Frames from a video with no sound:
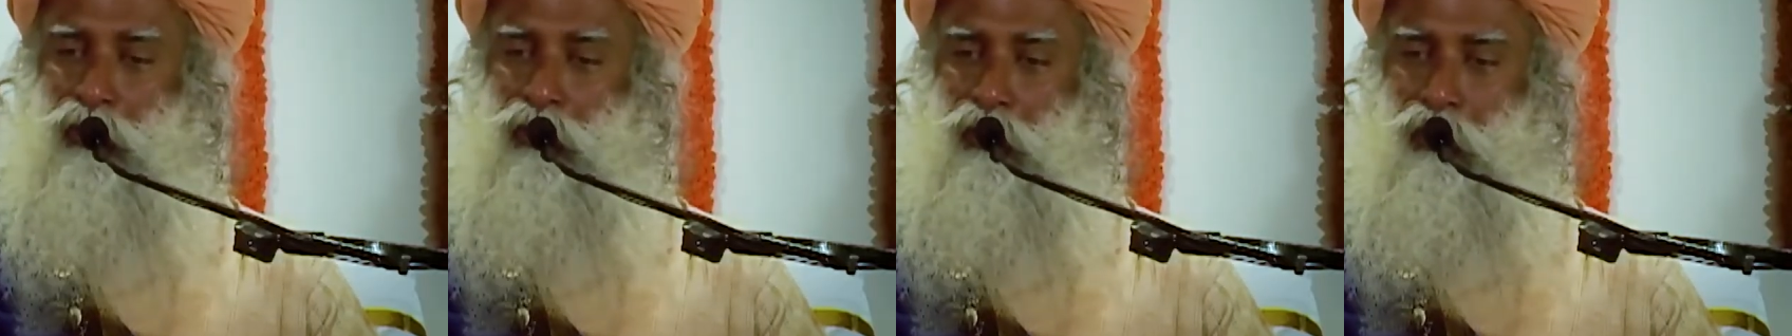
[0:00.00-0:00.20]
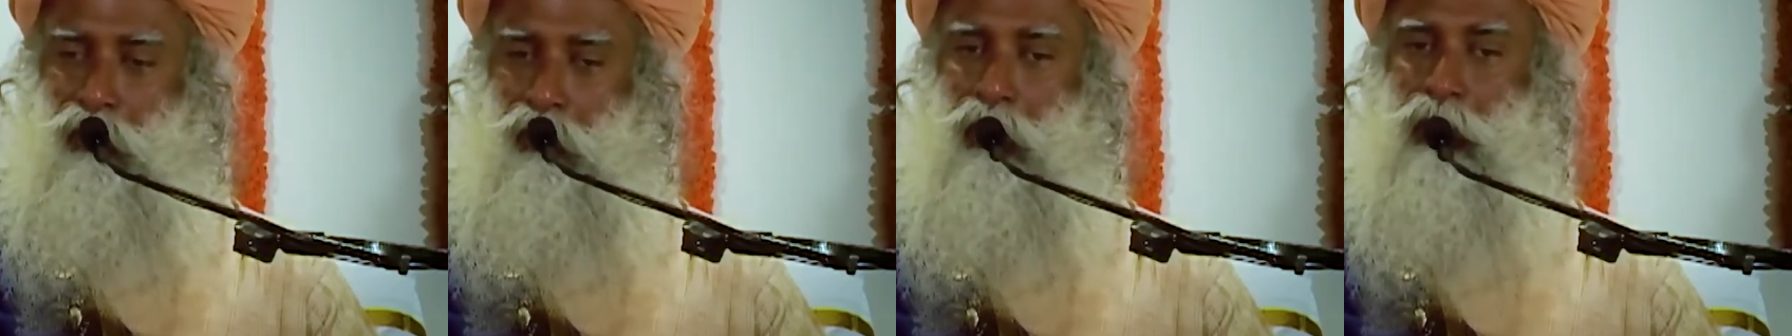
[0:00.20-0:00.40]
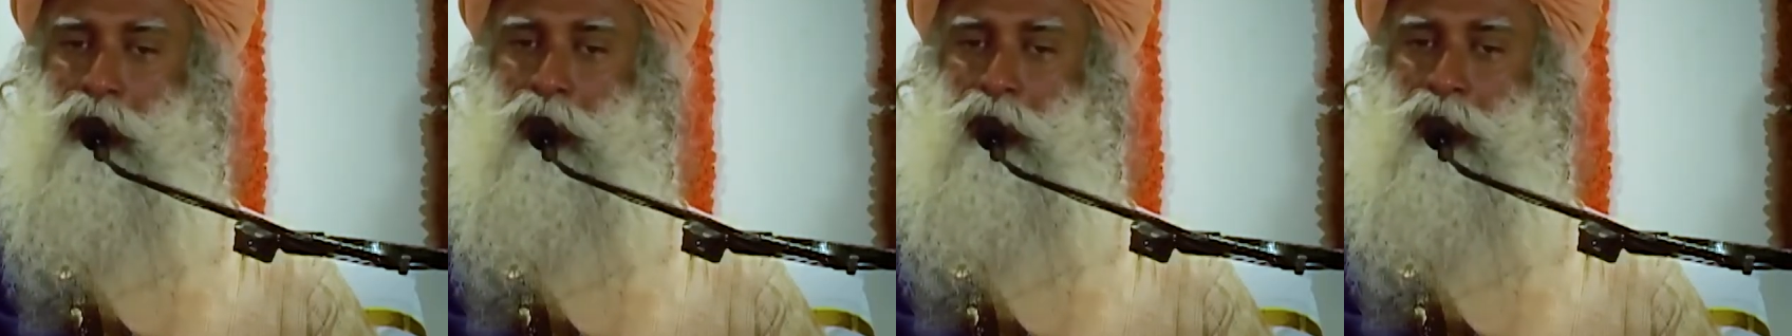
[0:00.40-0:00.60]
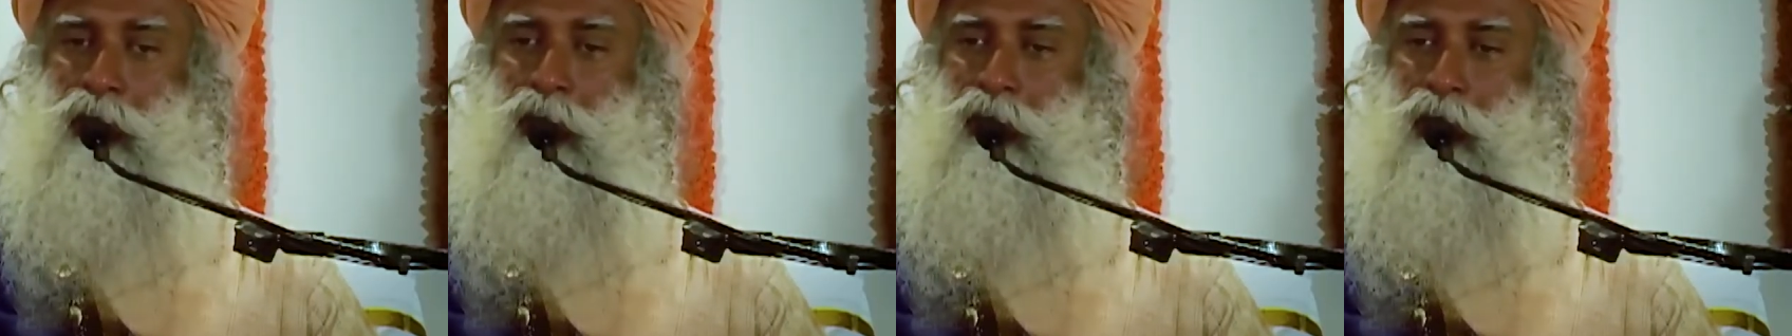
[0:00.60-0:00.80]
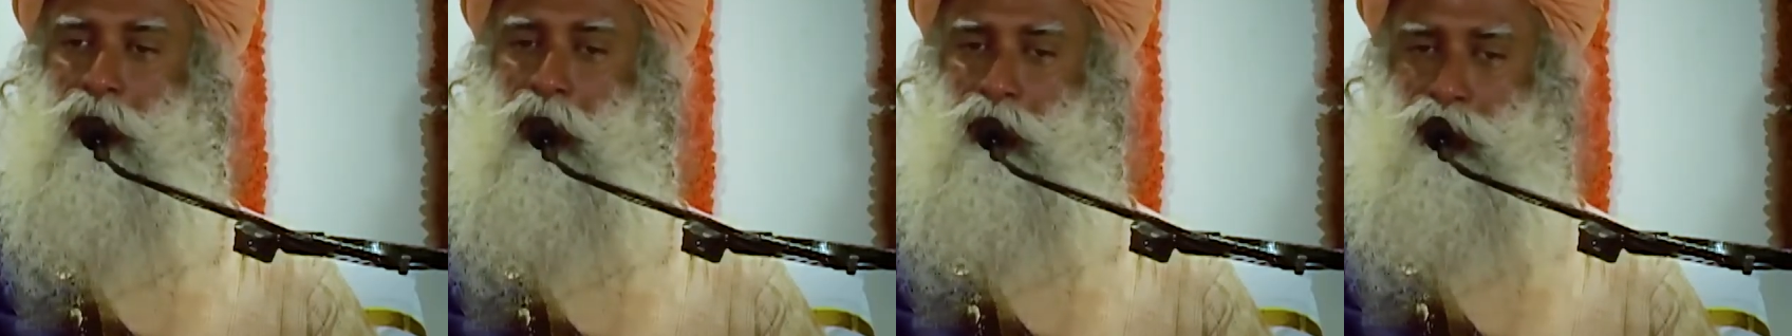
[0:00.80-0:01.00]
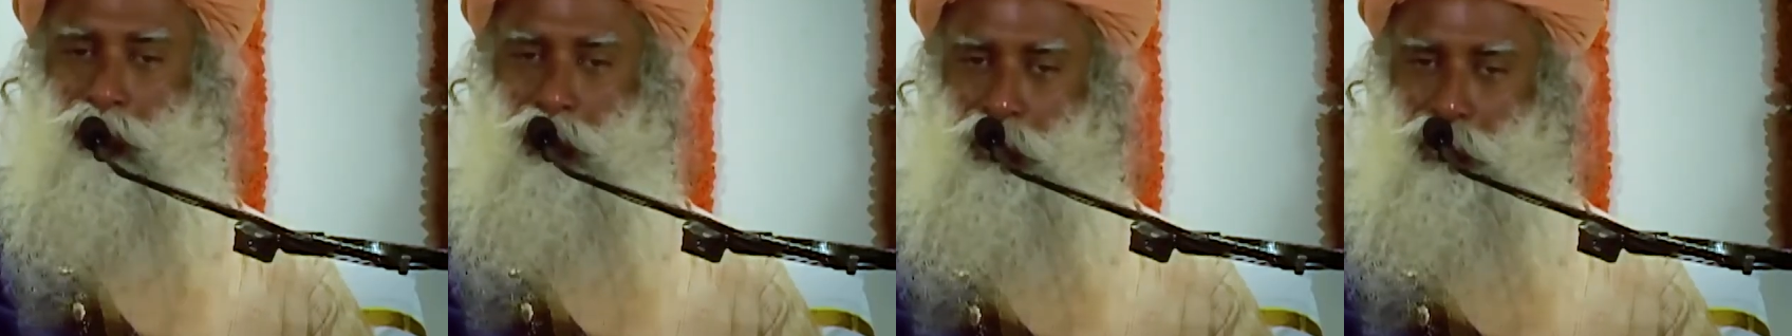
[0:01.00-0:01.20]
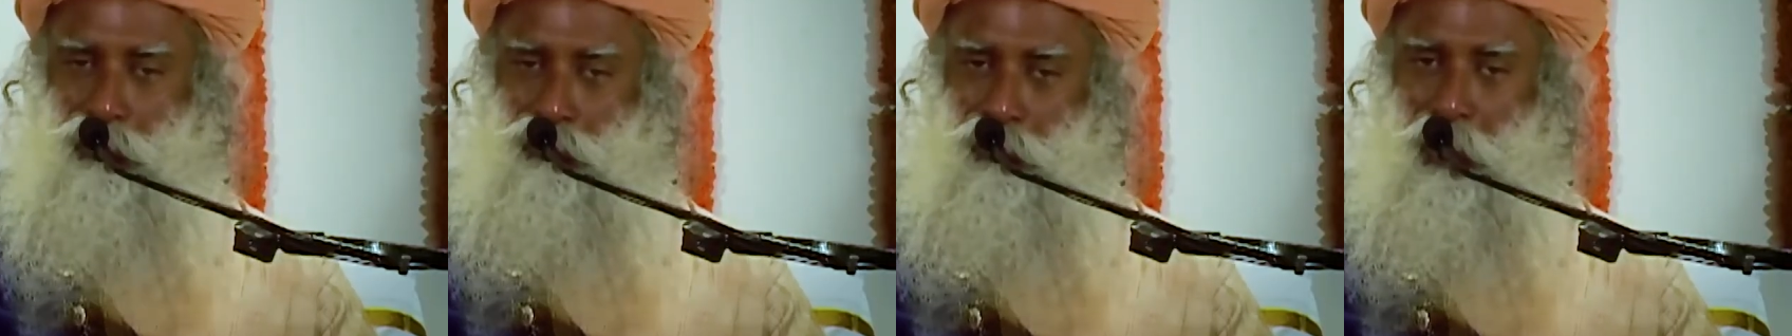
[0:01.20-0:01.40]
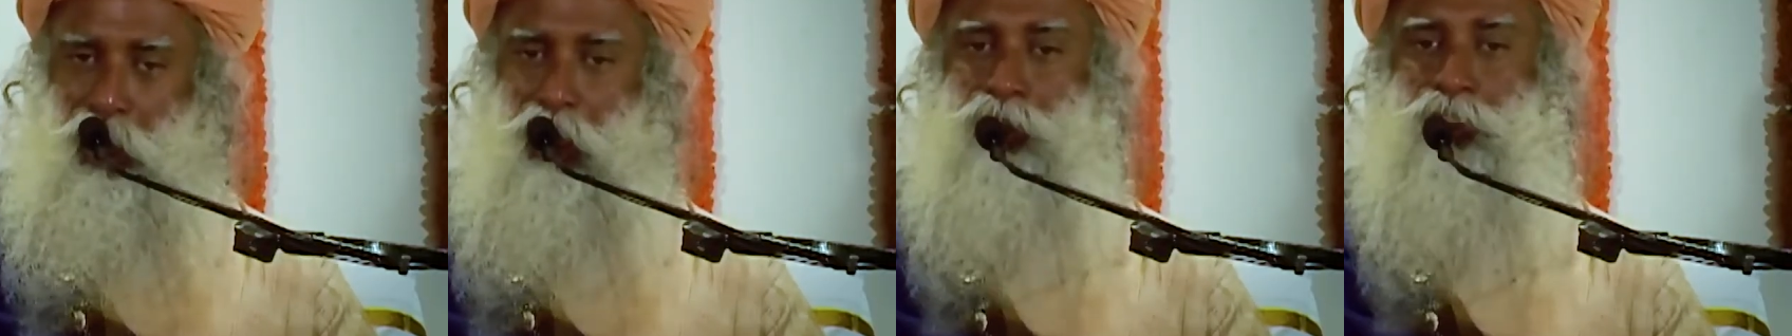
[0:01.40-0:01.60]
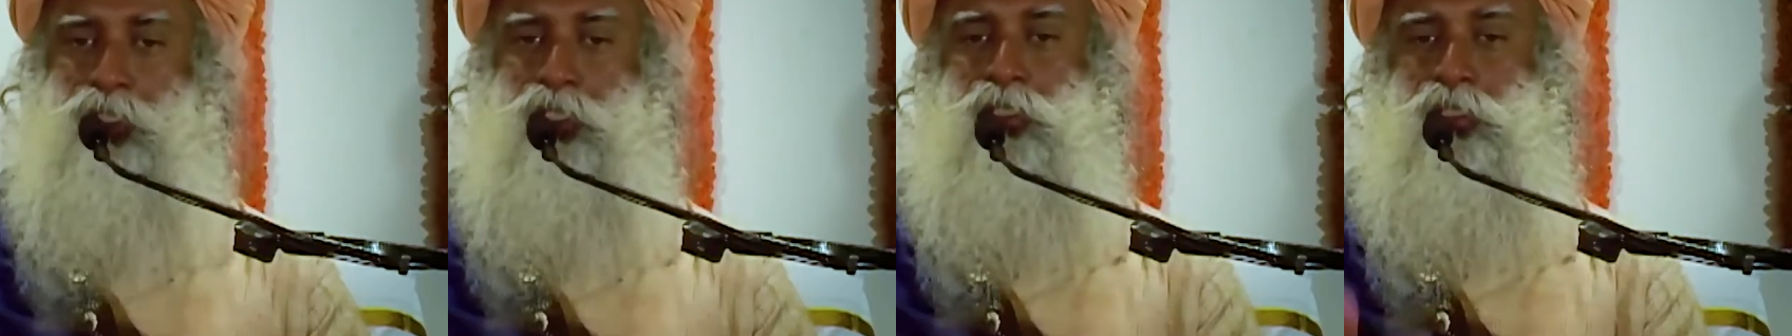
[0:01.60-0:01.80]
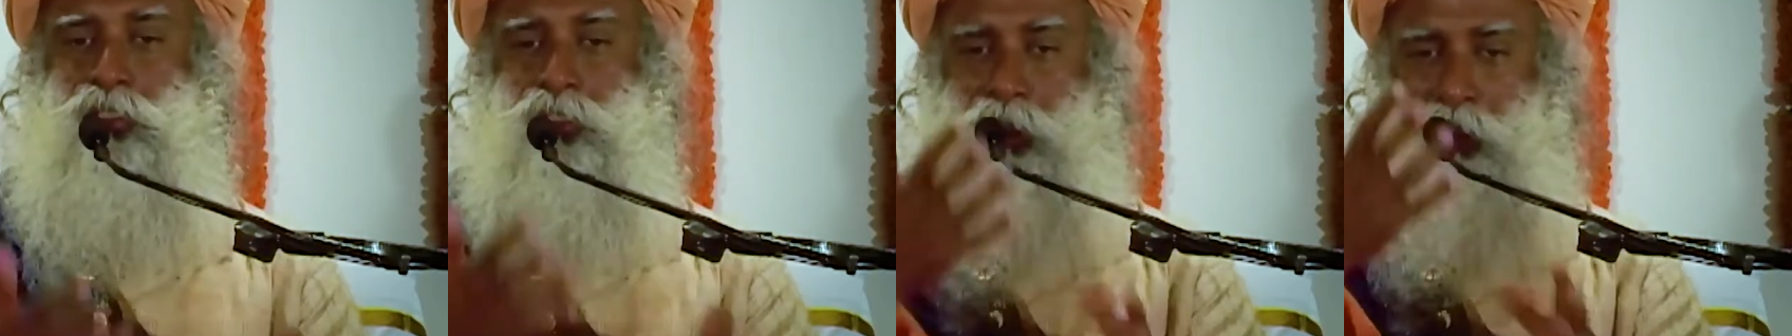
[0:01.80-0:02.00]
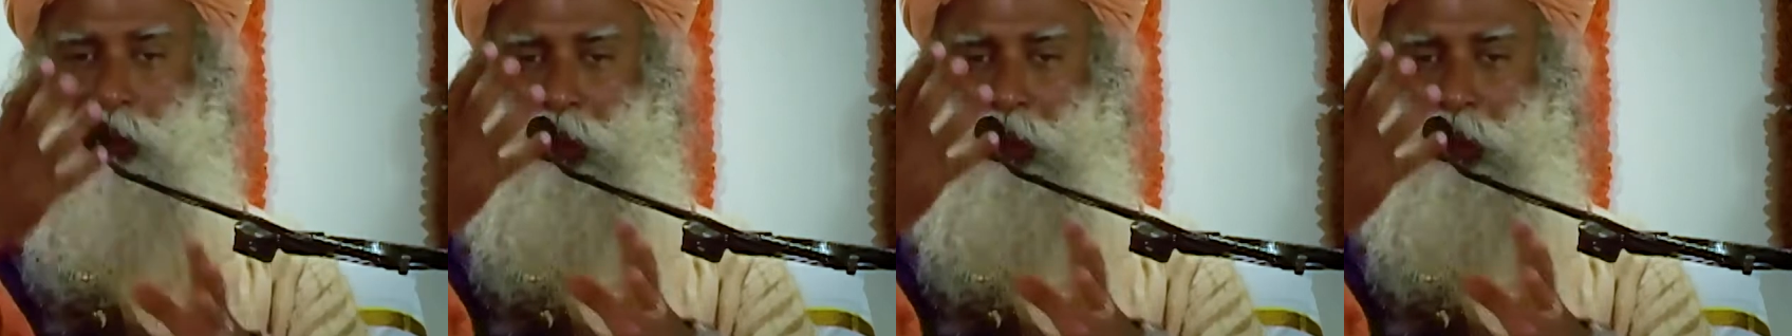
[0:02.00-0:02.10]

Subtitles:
or is it a certain rising that